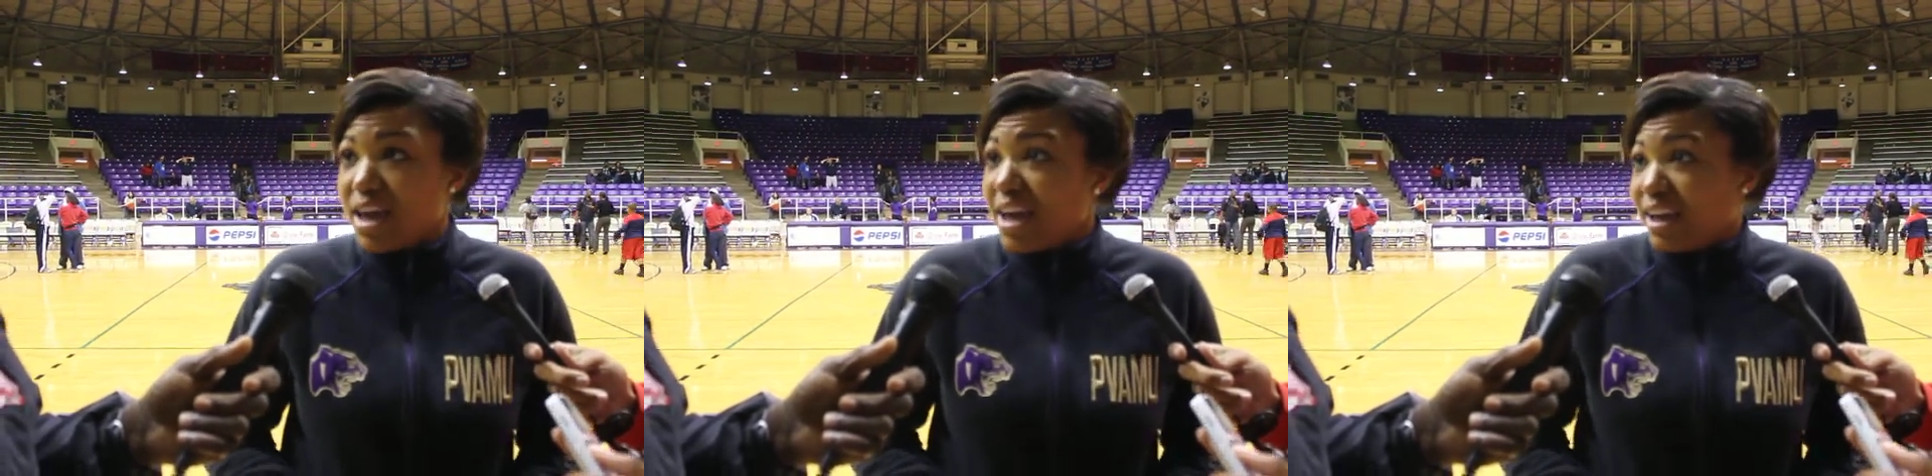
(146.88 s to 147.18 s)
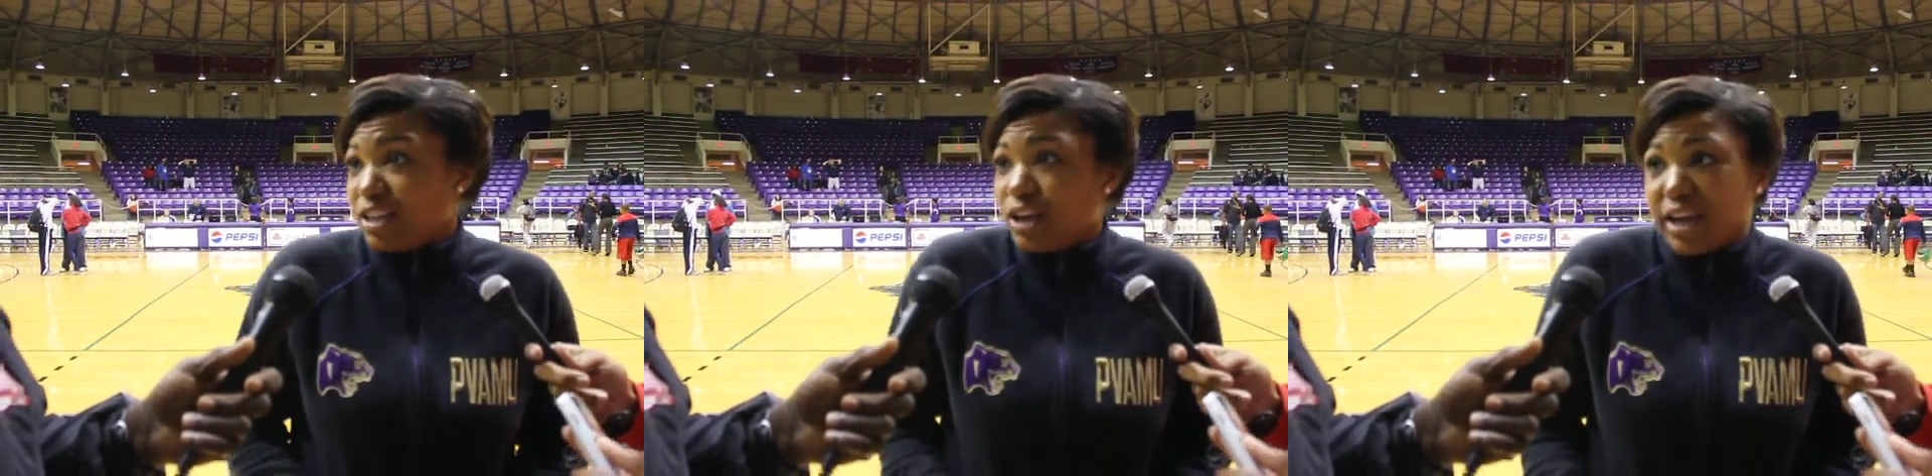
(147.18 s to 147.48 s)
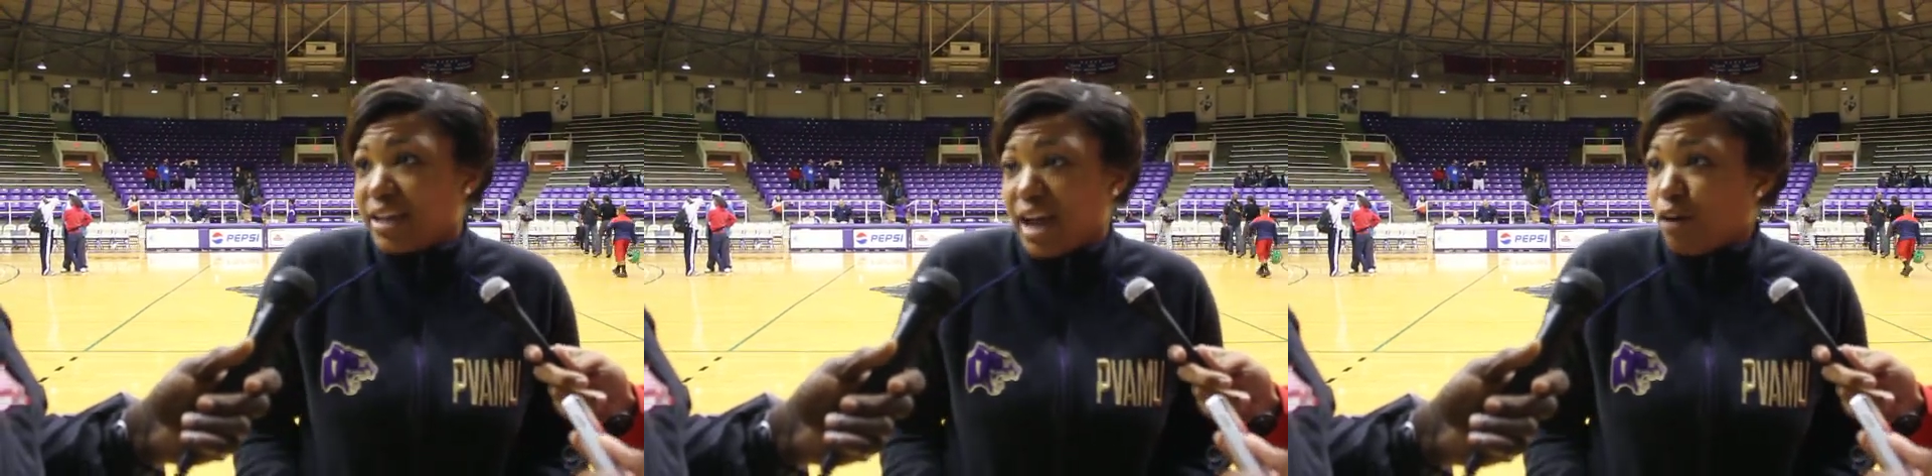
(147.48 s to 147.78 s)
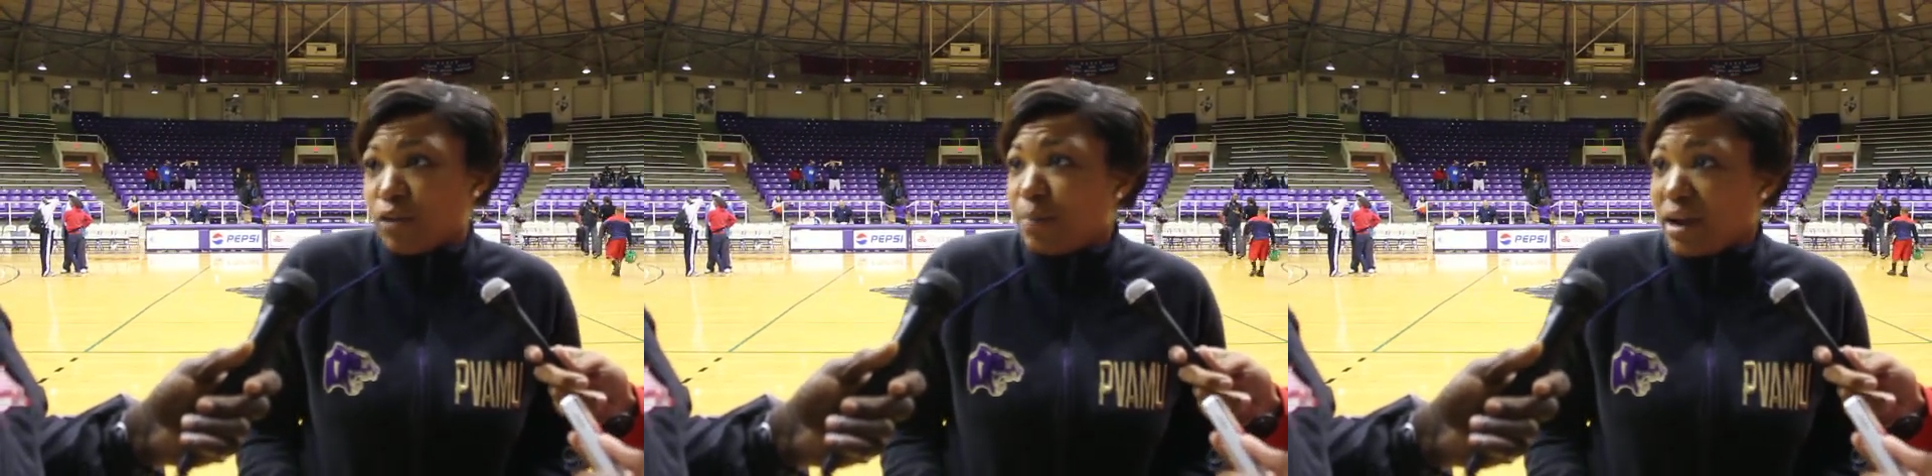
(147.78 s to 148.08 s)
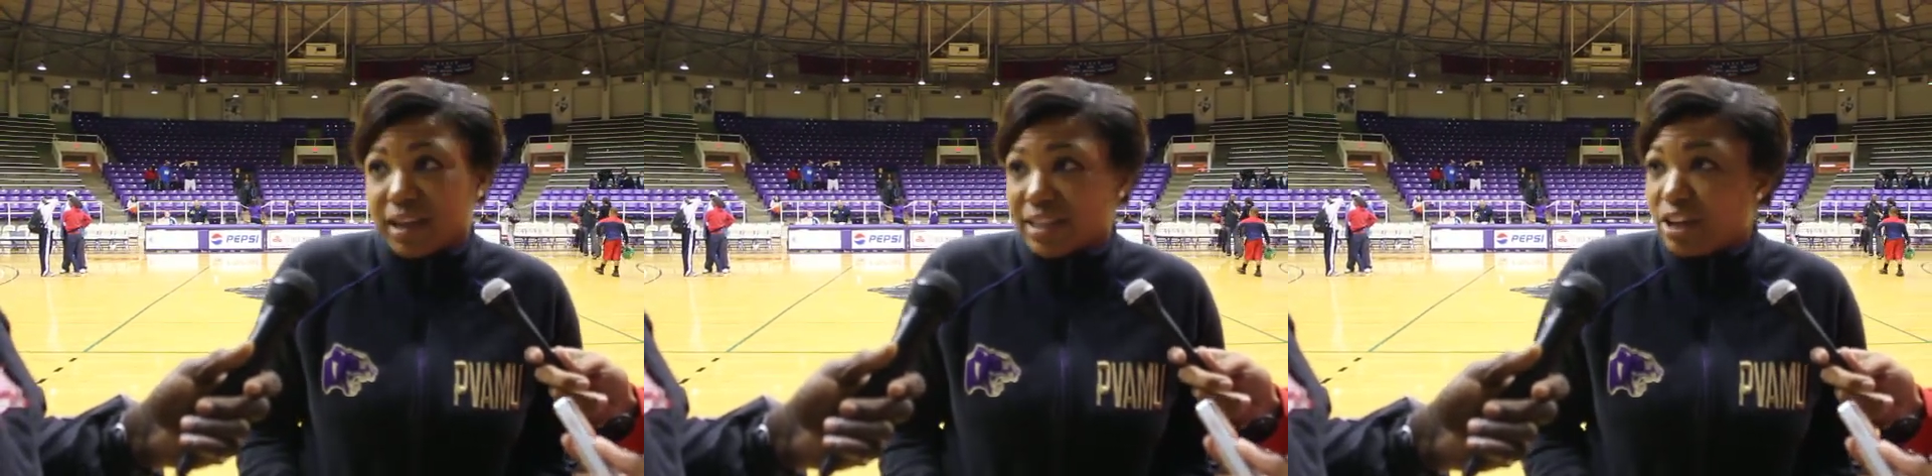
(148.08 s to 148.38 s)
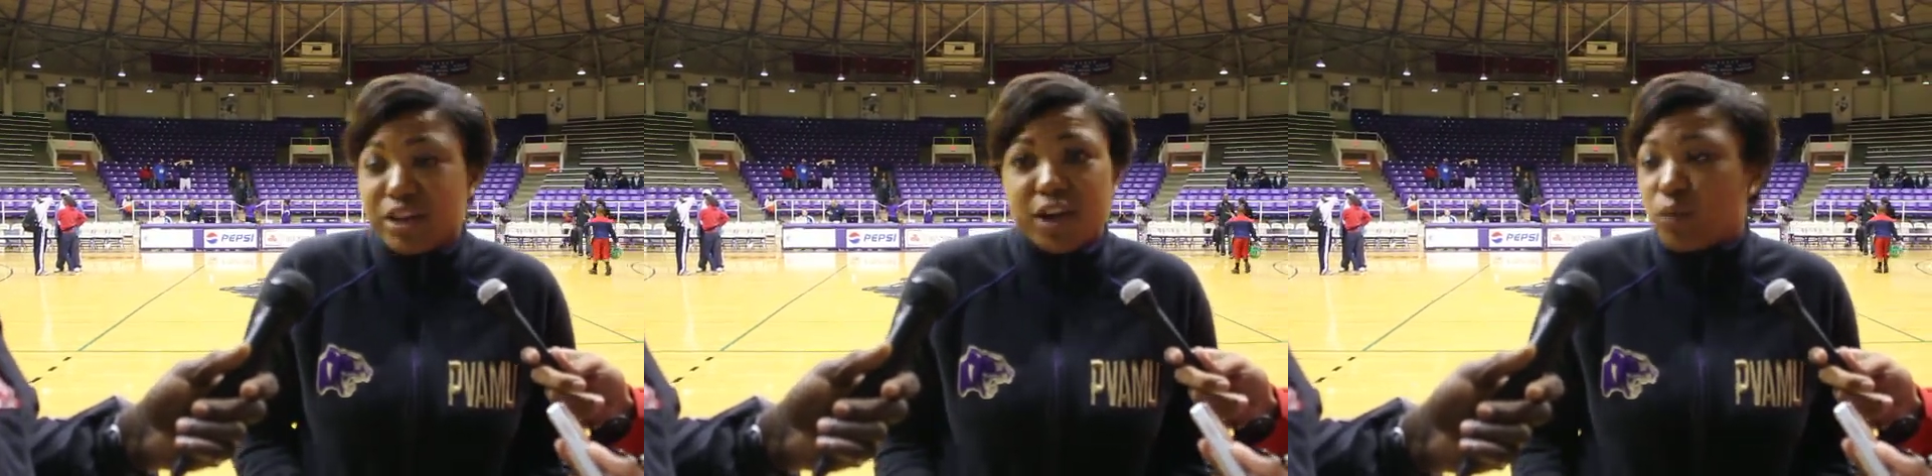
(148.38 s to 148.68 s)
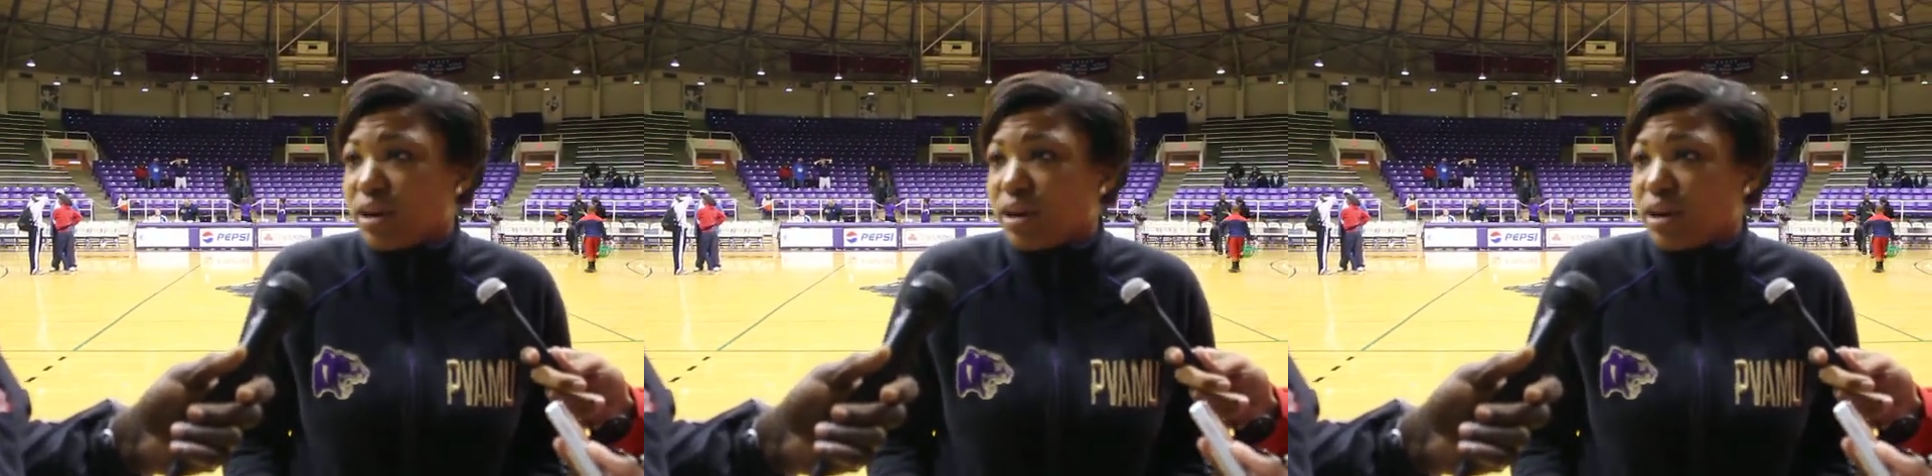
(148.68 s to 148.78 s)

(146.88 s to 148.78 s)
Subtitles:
And you can't get out-rebound like that. You can't